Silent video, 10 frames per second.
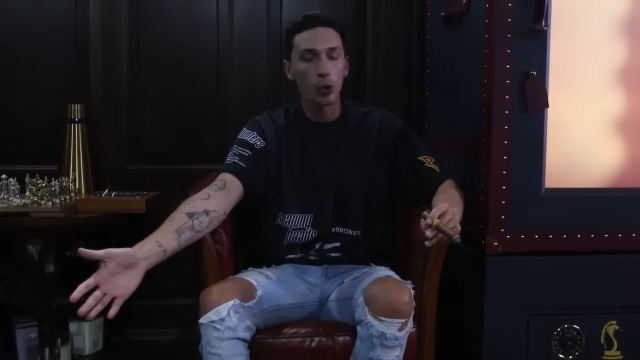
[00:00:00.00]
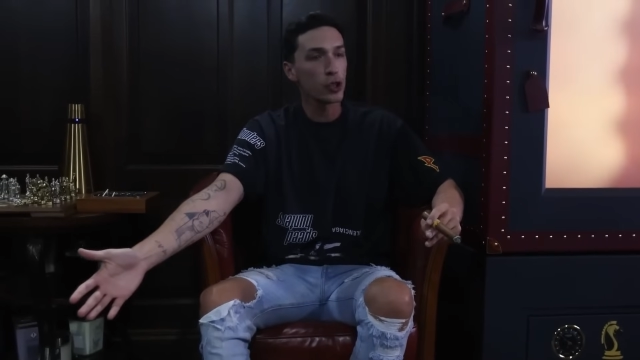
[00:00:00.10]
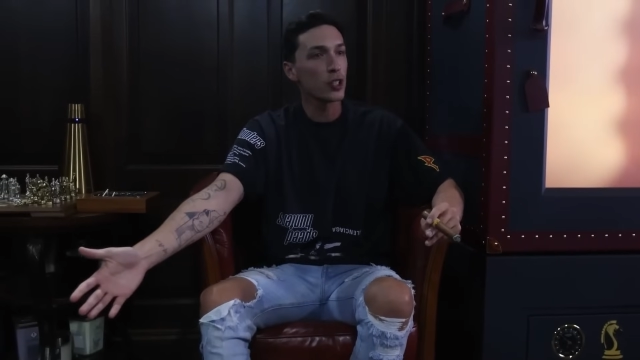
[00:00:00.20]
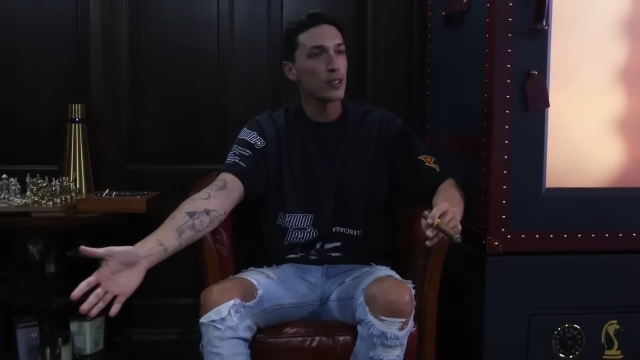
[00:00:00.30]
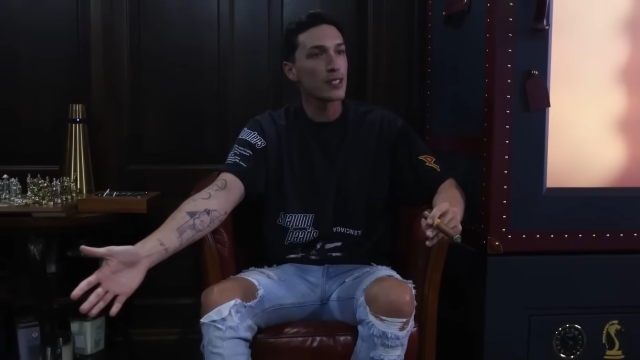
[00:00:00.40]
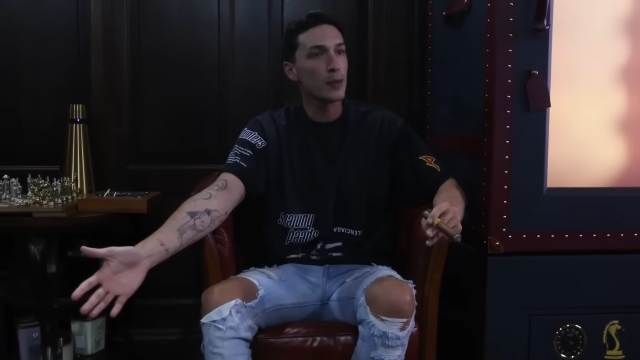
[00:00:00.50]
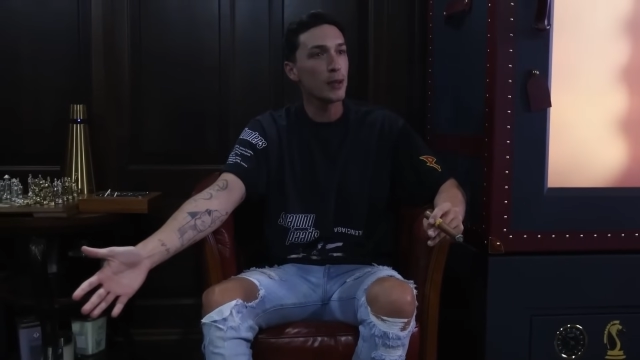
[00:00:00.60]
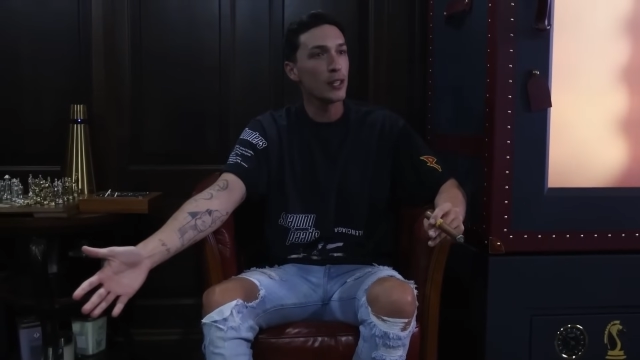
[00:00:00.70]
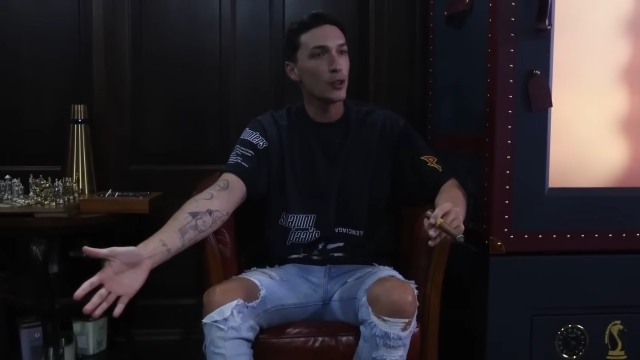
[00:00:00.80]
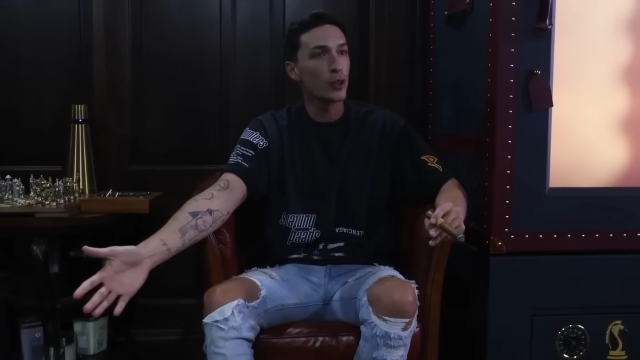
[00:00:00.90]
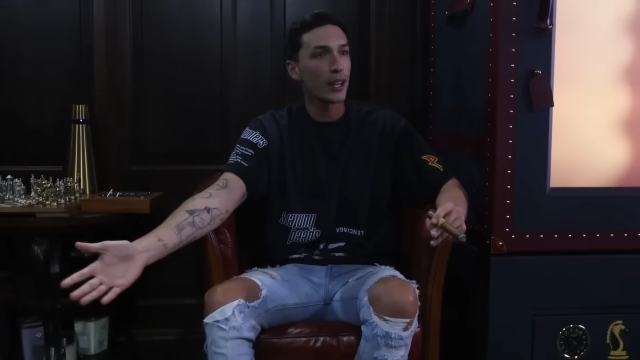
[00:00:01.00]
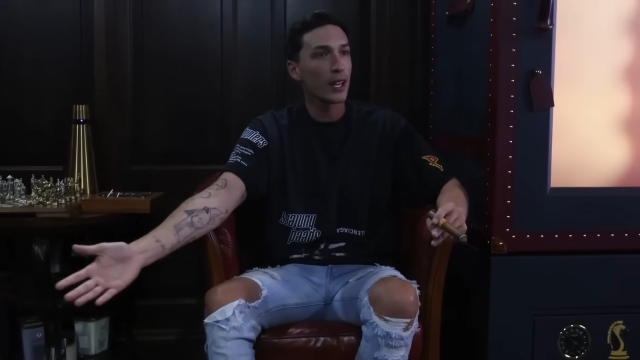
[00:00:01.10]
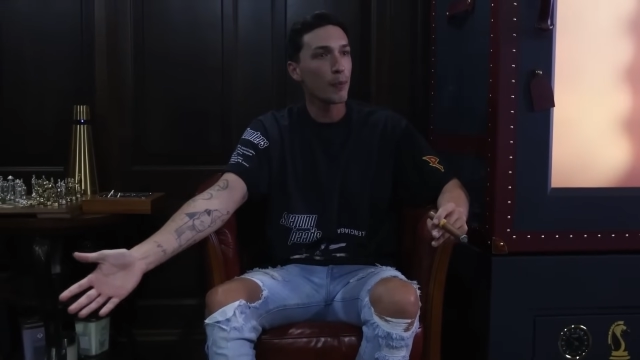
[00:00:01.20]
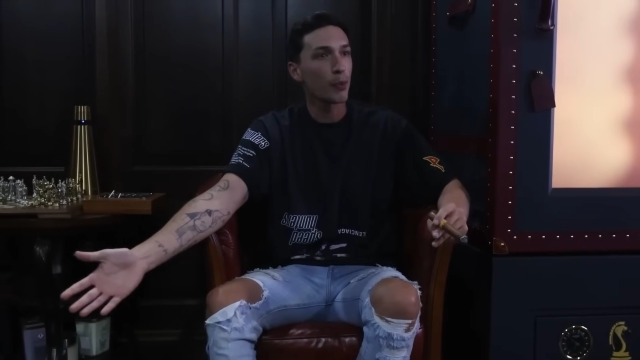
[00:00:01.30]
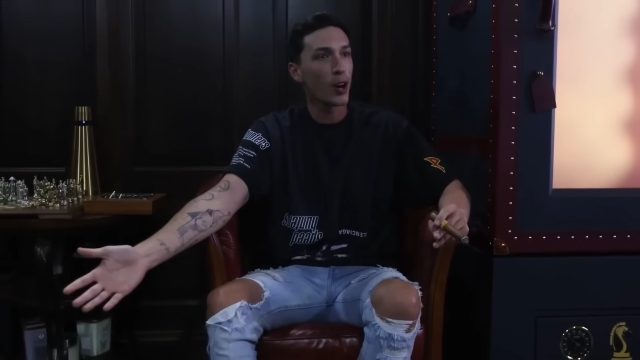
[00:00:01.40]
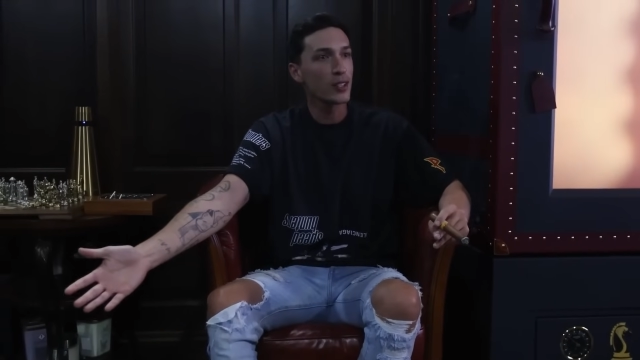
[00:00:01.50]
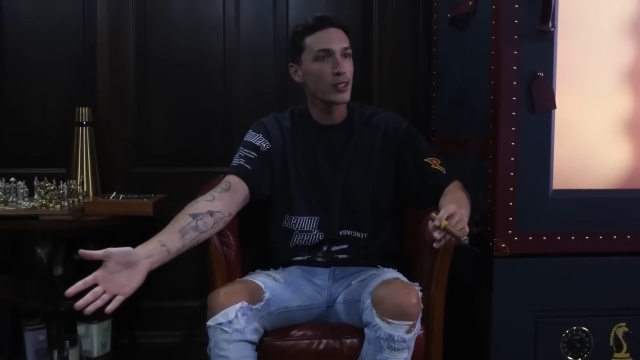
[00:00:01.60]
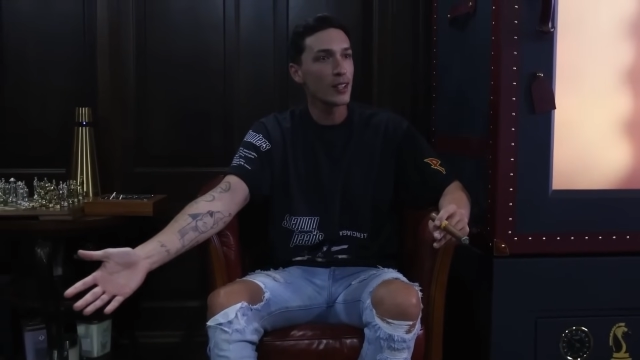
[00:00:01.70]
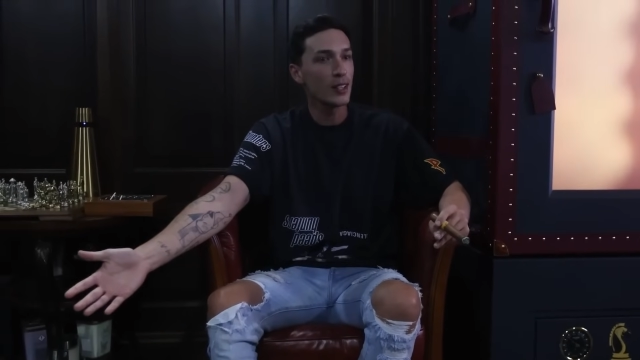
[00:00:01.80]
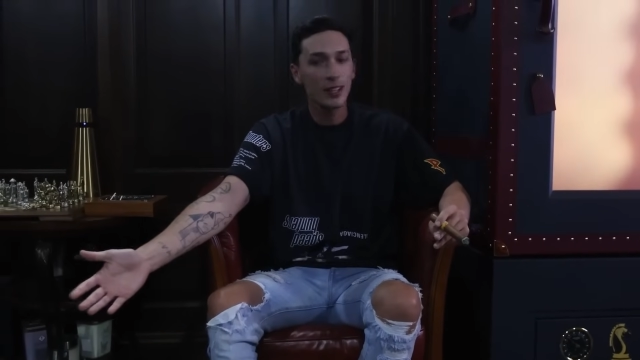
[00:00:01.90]
bullshit CPU that can't
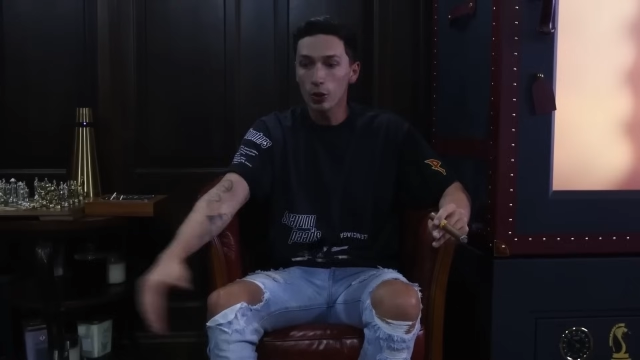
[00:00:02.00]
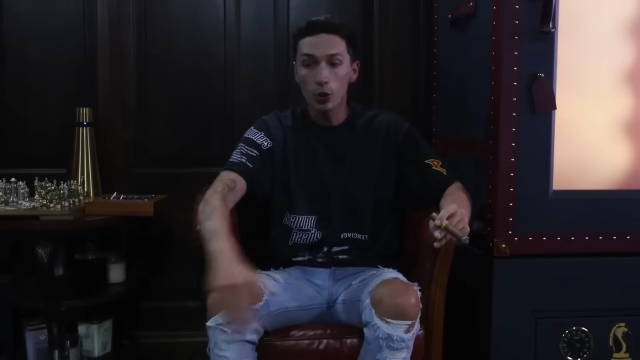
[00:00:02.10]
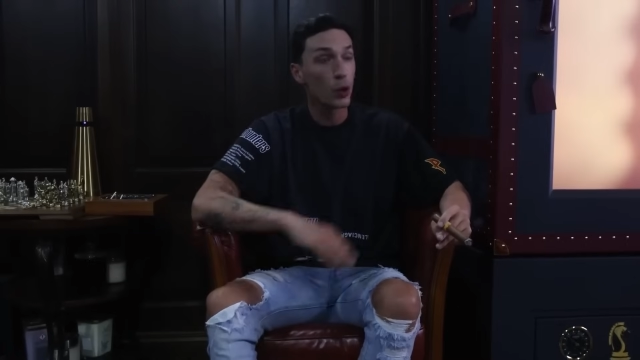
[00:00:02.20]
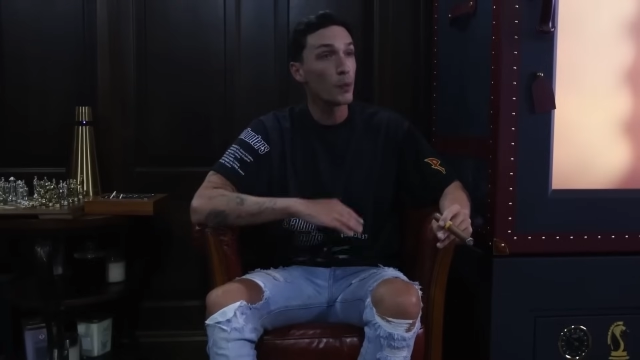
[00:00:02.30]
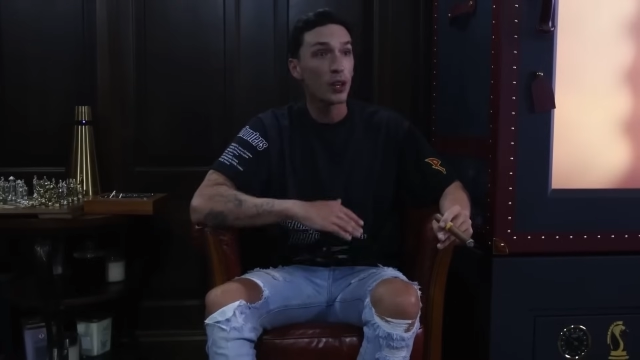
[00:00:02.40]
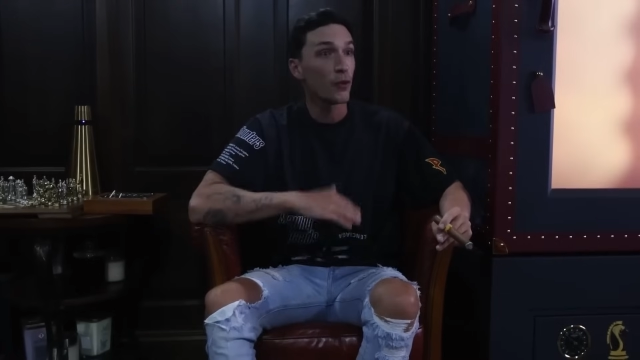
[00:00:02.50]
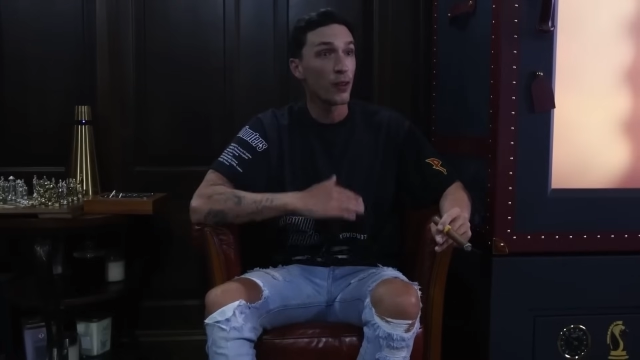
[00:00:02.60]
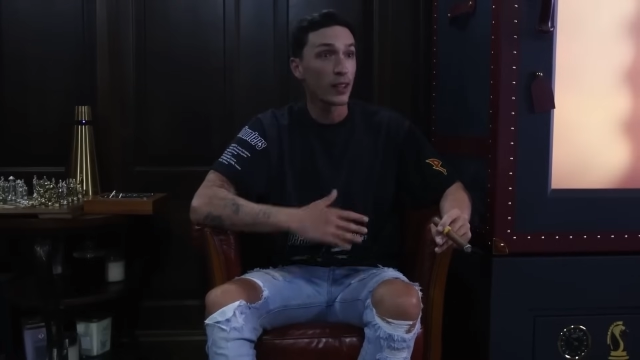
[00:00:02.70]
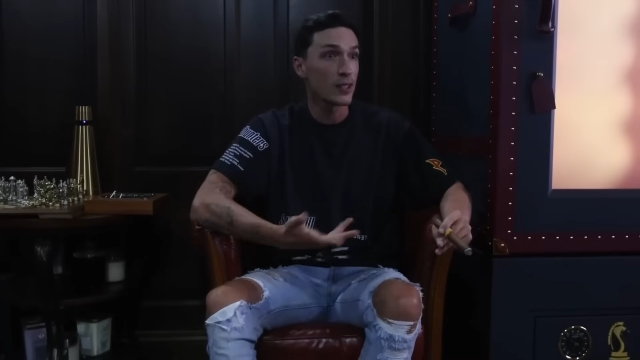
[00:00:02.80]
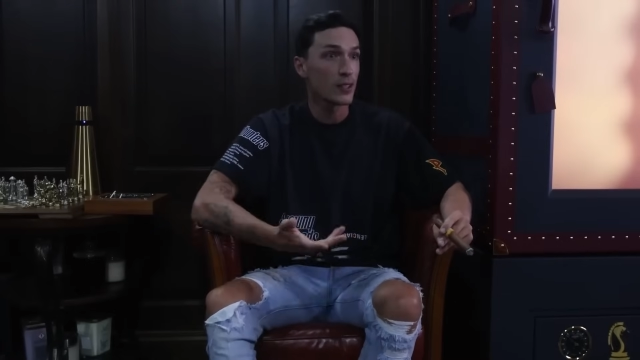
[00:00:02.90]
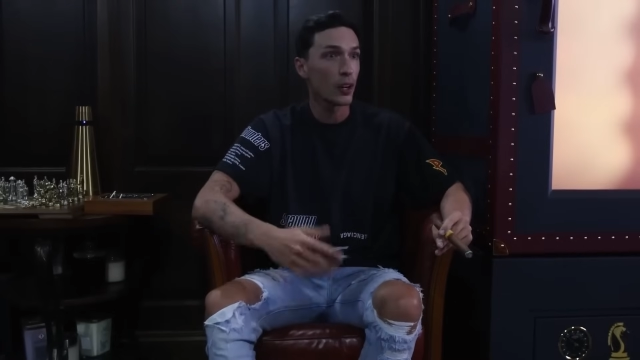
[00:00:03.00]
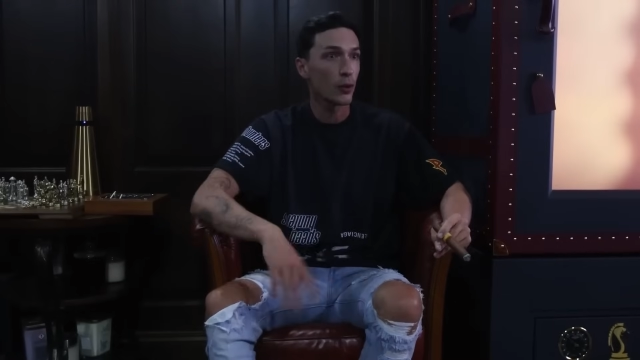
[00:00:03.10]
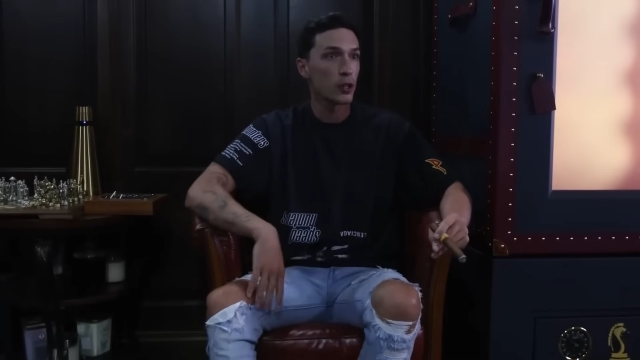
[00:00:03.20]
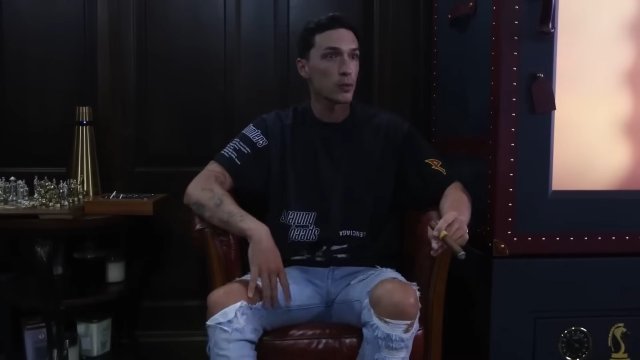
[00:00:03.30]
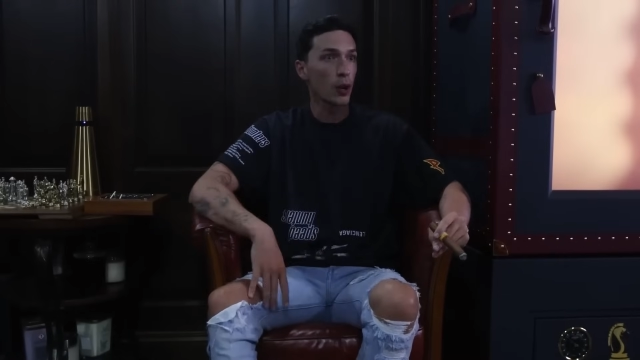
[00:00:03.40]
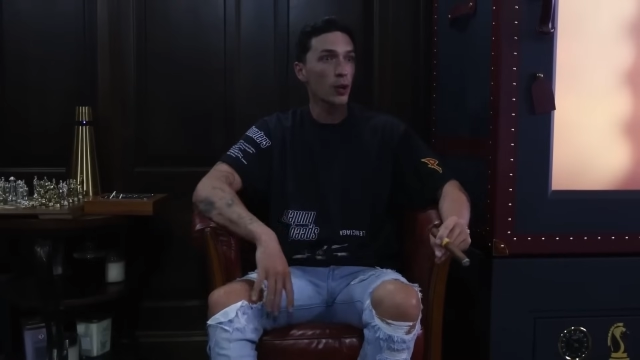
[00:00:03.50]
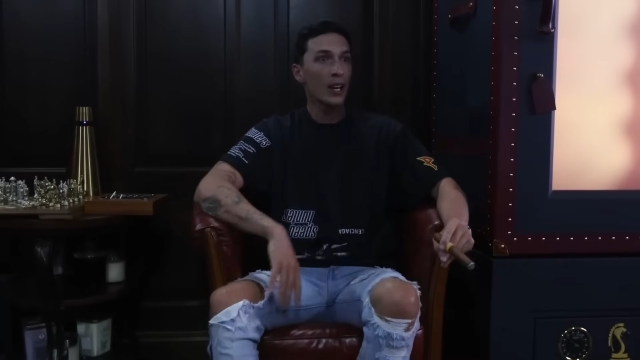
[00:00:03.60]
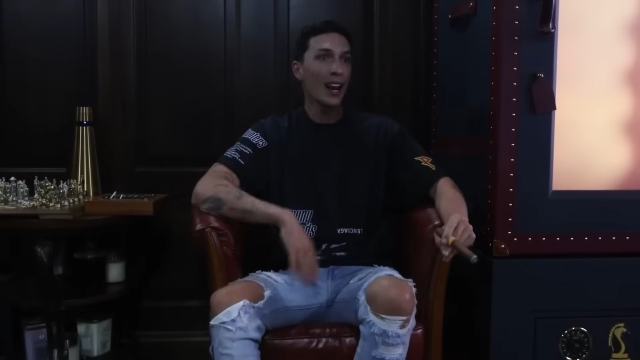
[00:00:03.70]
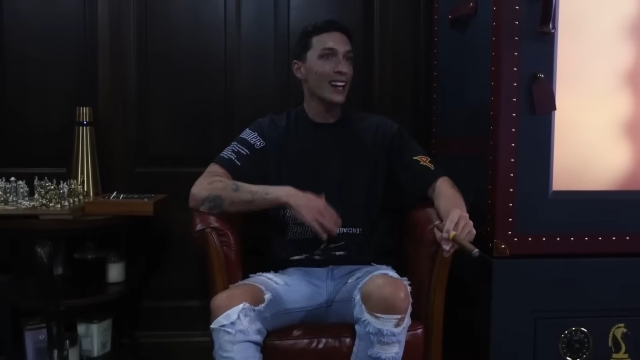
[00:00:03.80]
process anything or you want to be on fucking steroids, bro?